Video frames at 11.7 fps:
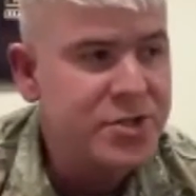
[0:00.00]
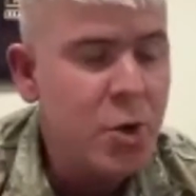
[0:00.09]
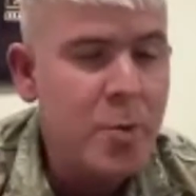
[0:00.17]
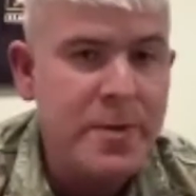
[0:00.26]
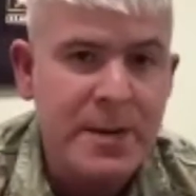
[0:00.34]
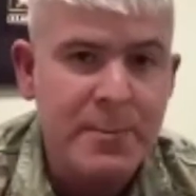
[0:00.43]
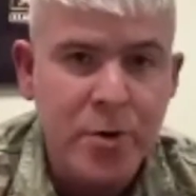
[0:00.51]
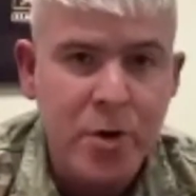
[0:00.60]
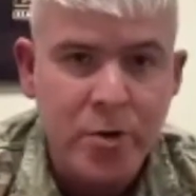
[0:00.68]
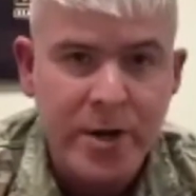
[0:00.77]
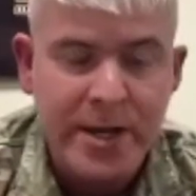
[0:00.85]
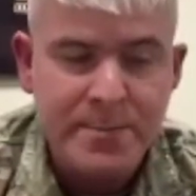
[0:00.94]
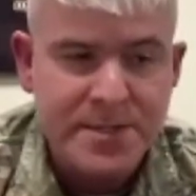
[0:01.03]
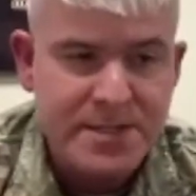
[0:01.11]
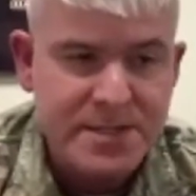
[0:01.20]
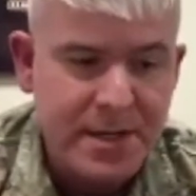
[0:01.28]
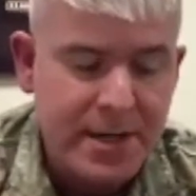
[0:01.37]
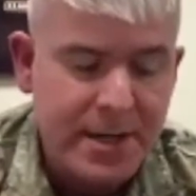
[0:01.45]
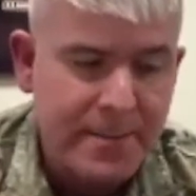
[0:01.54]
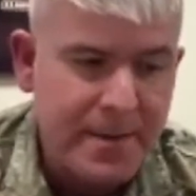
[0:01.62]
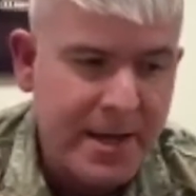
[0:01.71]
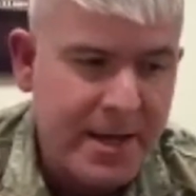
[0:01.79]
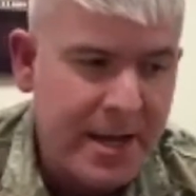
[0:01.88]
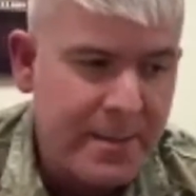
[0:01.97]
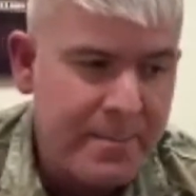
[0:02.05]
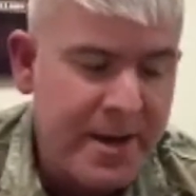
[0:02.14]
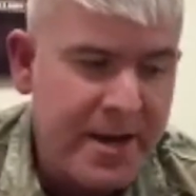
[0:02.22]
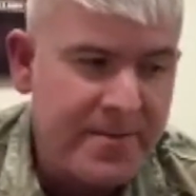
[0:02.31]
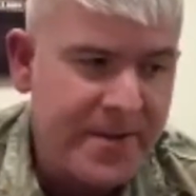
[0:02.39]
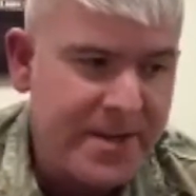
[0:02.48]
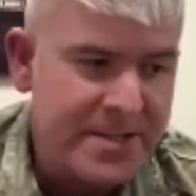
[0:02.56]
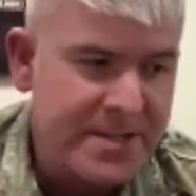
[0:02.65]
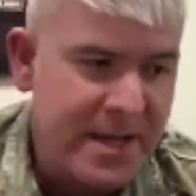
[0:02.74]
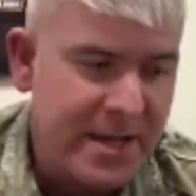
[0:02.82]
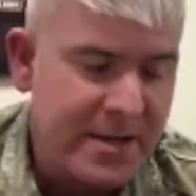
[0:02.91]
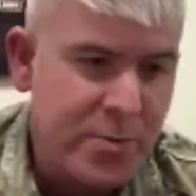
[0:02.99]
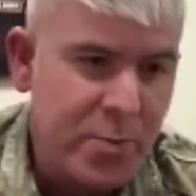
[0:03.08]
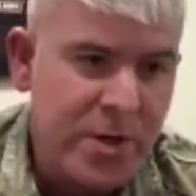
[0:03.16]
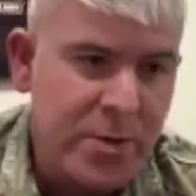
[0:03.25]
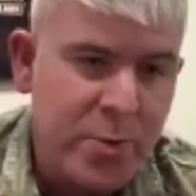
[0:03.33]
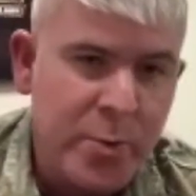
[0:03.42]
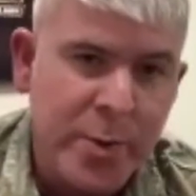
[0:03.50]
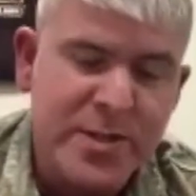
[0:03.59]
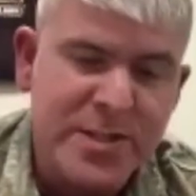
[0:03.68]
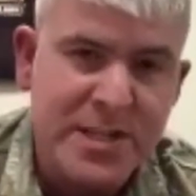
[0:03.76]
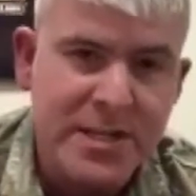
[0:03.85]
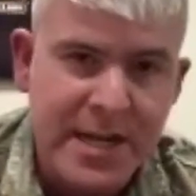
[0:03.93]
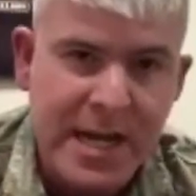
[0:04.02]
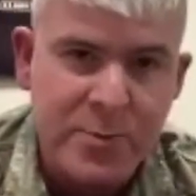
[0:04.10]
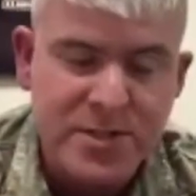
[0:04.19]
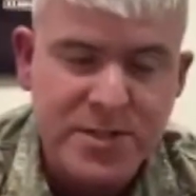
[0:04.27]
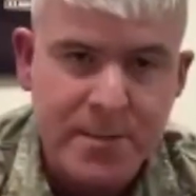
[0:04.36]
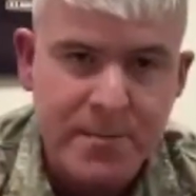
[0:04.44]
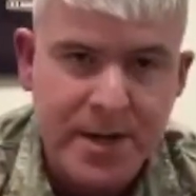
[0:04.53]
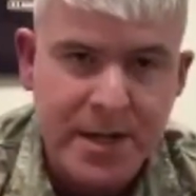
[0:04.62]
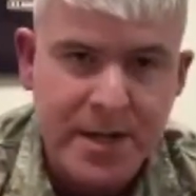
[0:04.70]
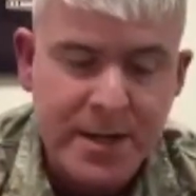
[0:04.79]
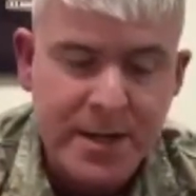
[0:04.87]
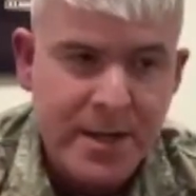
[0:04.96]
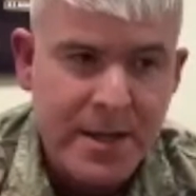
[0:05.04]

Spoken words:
many programs and benefits that when we're sitting down with somebody,